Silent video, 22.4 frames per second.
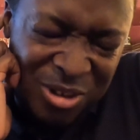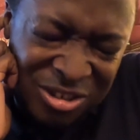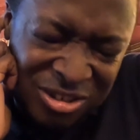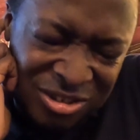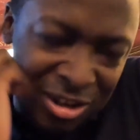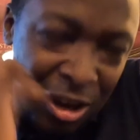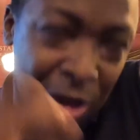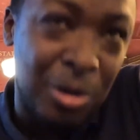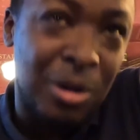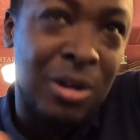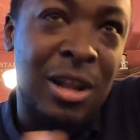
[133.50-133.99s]

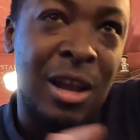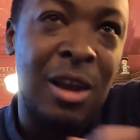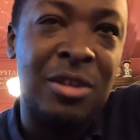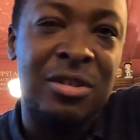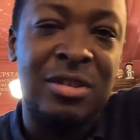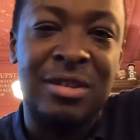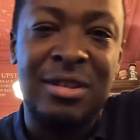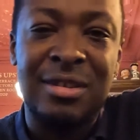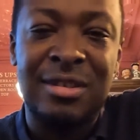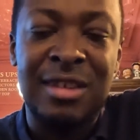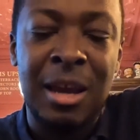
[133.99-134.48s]
so
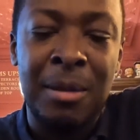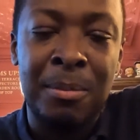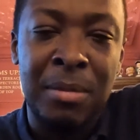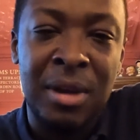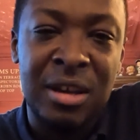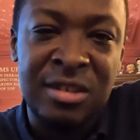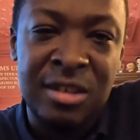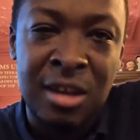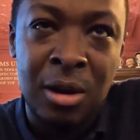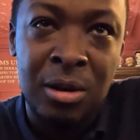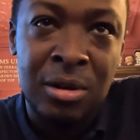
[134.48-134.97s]
close to
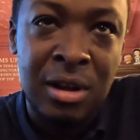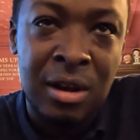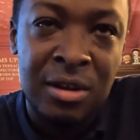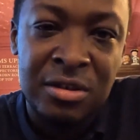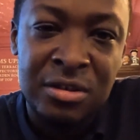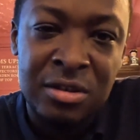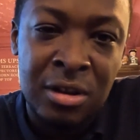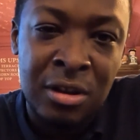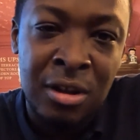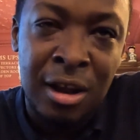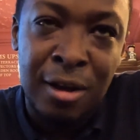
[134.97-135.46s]
December, so
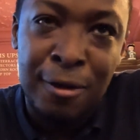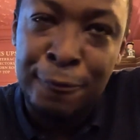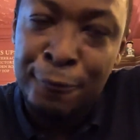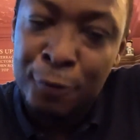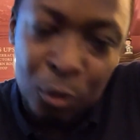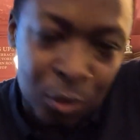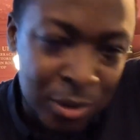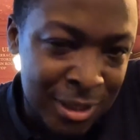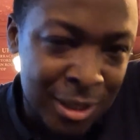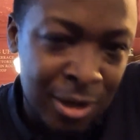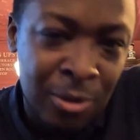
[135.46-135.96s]
close to like
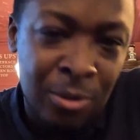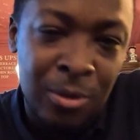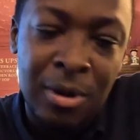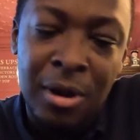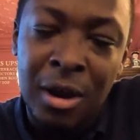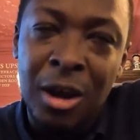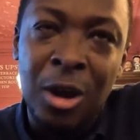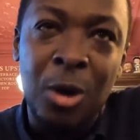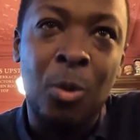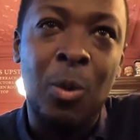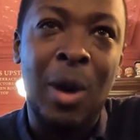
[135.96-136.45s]
full tilt
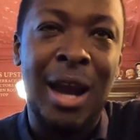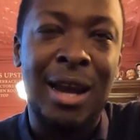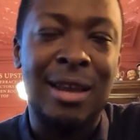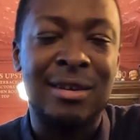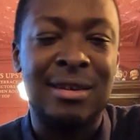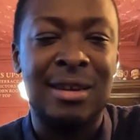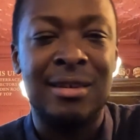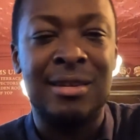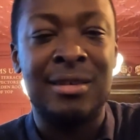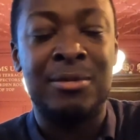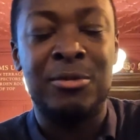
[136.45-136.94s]

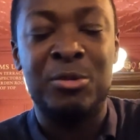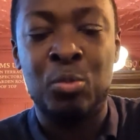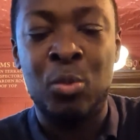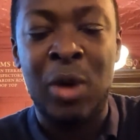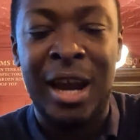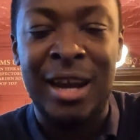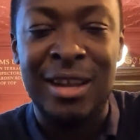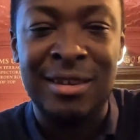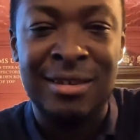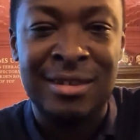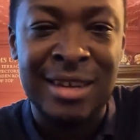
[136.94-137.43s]

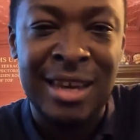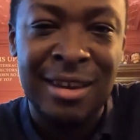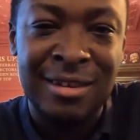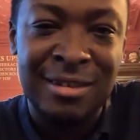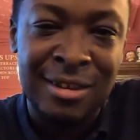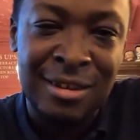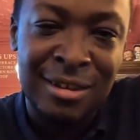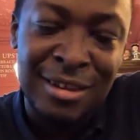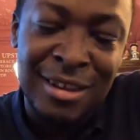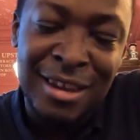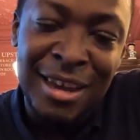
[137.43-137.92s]
whacking
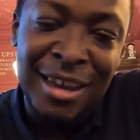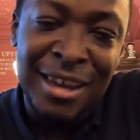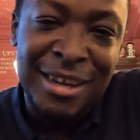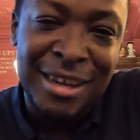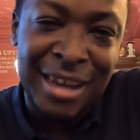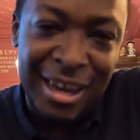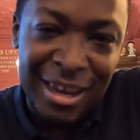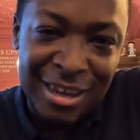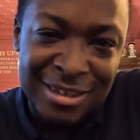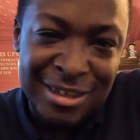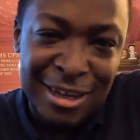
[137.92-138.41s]
season.
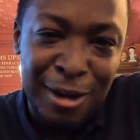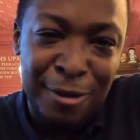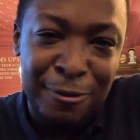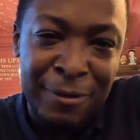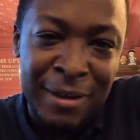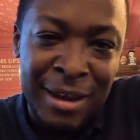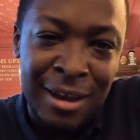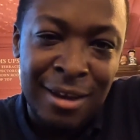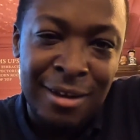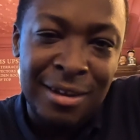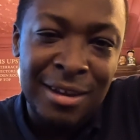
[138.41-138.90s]
Get
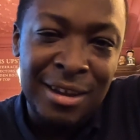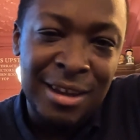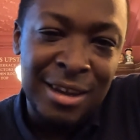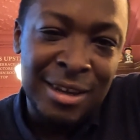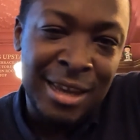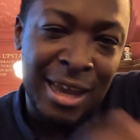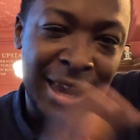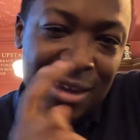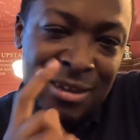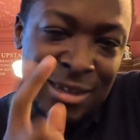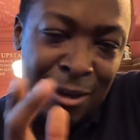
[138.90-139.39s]
yourself out.
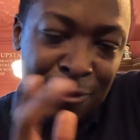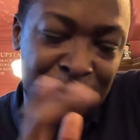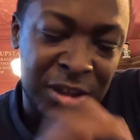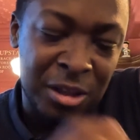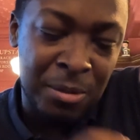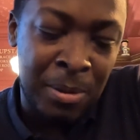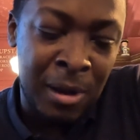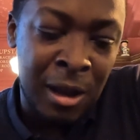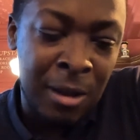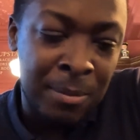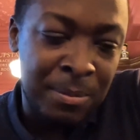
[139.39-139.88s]
Get yourself to
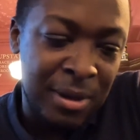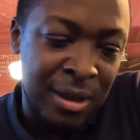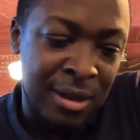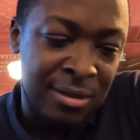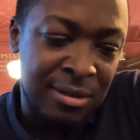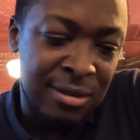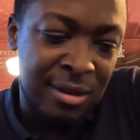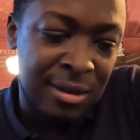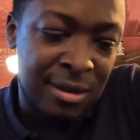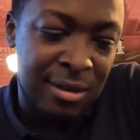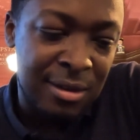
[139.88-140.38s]
the pub
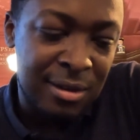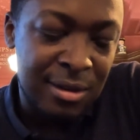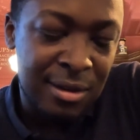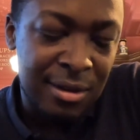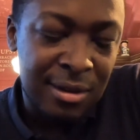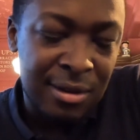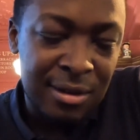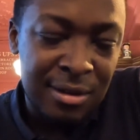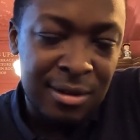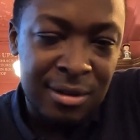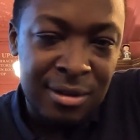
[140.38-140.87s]

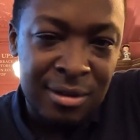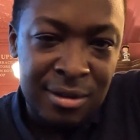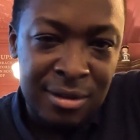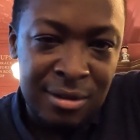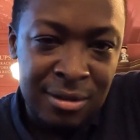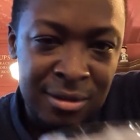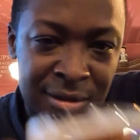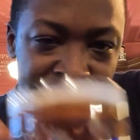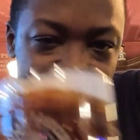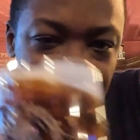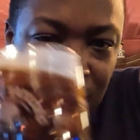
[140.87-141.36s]

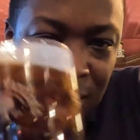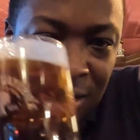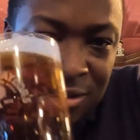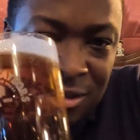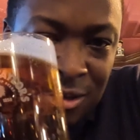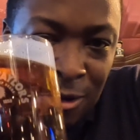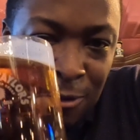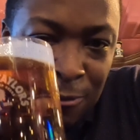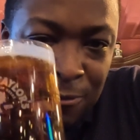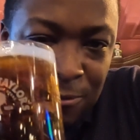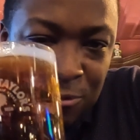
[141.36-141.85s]
and get
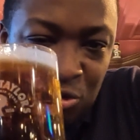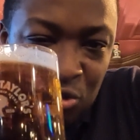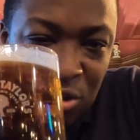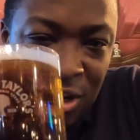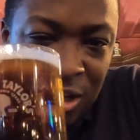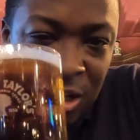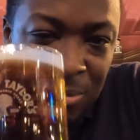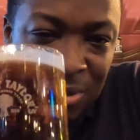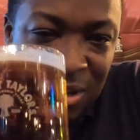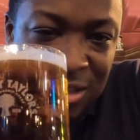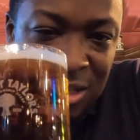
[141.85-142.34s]
yourself
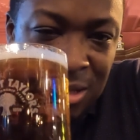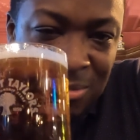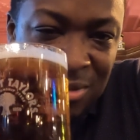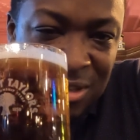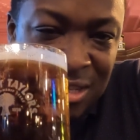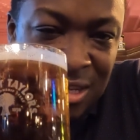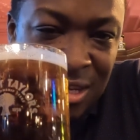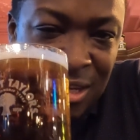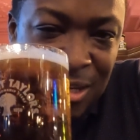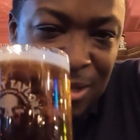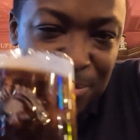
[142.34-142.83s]
drinking a bit of Timmy
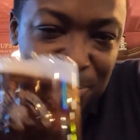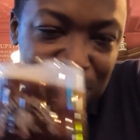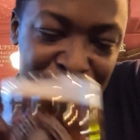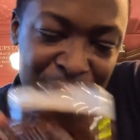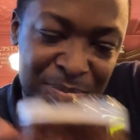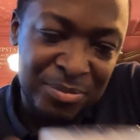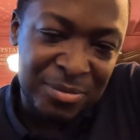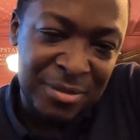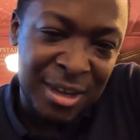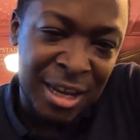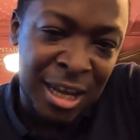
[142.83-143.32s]
Tea.
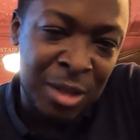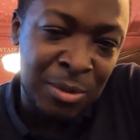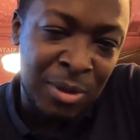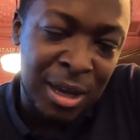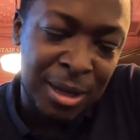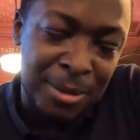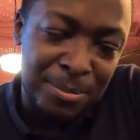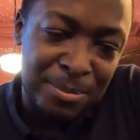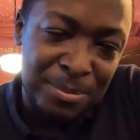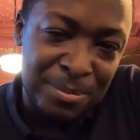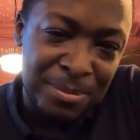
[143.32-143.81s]

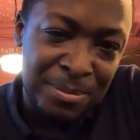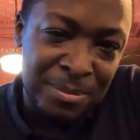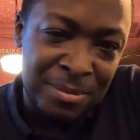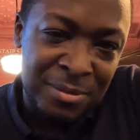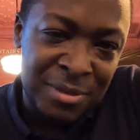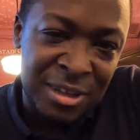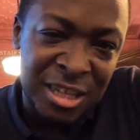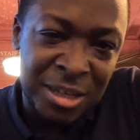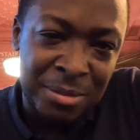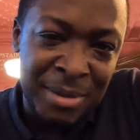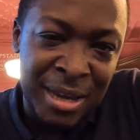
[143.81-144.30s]
Anyway,
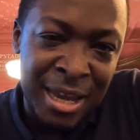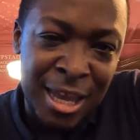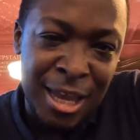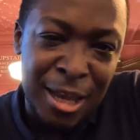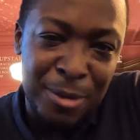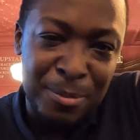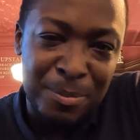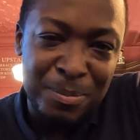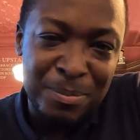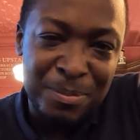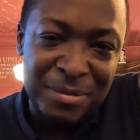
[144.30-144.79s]
this is me
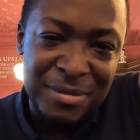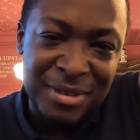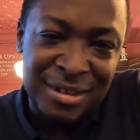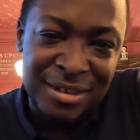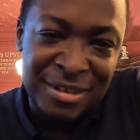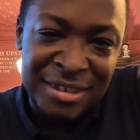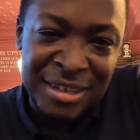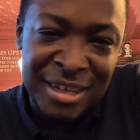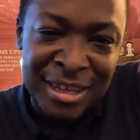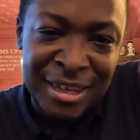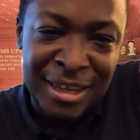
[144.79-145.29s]
out.
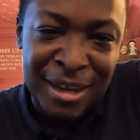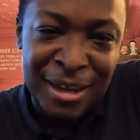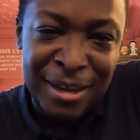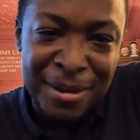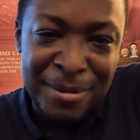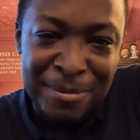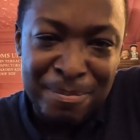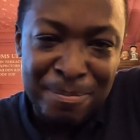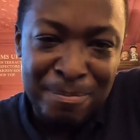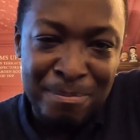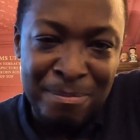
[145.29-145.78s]
See ya.
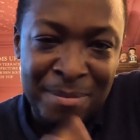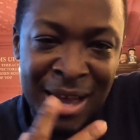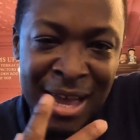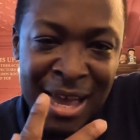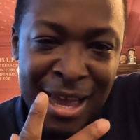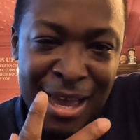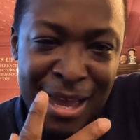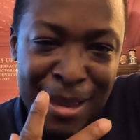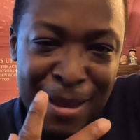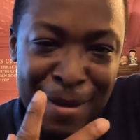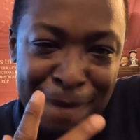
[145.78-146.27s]

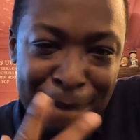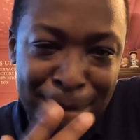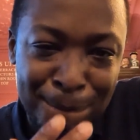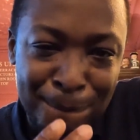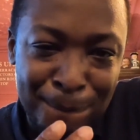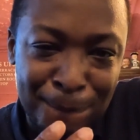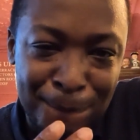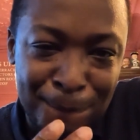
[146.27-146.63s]
Bye.